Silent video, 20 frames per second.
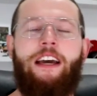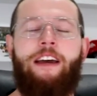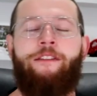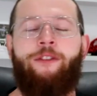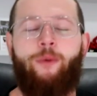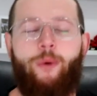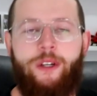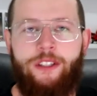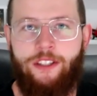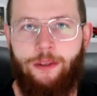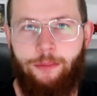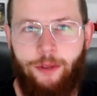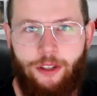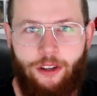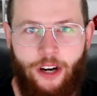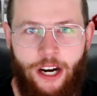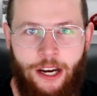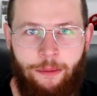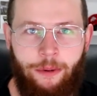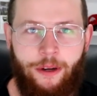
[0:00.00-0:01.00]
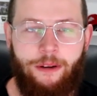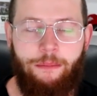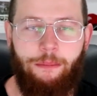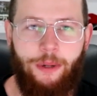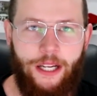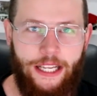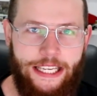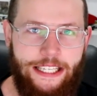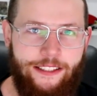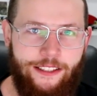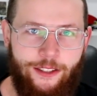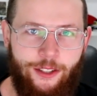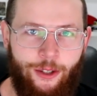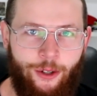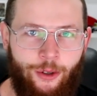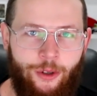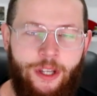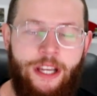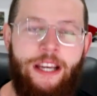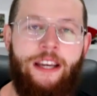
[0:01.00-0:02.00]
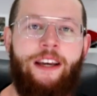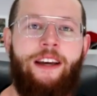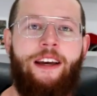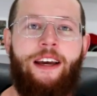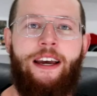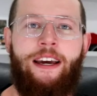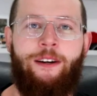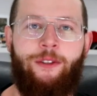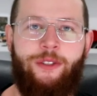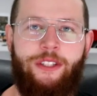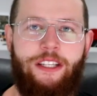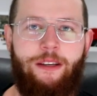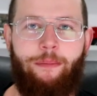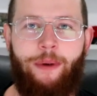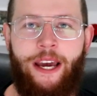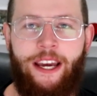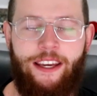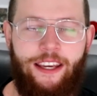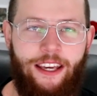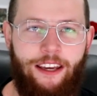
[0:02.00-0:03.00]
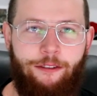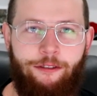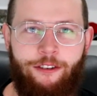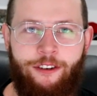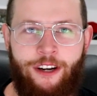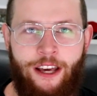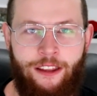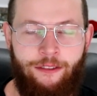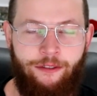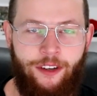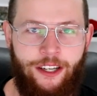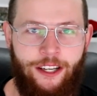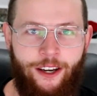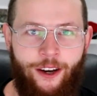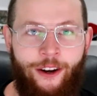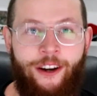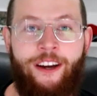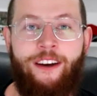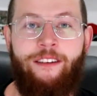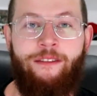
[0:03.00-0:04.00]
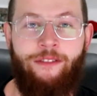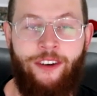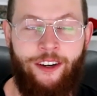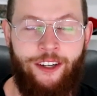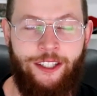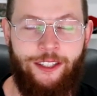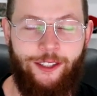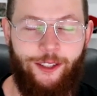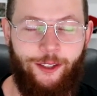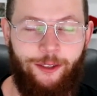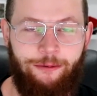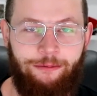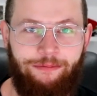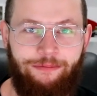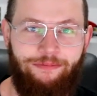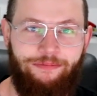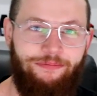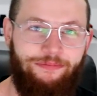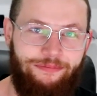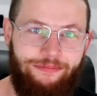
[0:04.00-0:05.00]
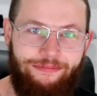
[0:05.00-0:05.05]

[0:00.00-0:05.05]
If you want to subscribe, please do. And I'll see you back here for another video very soon.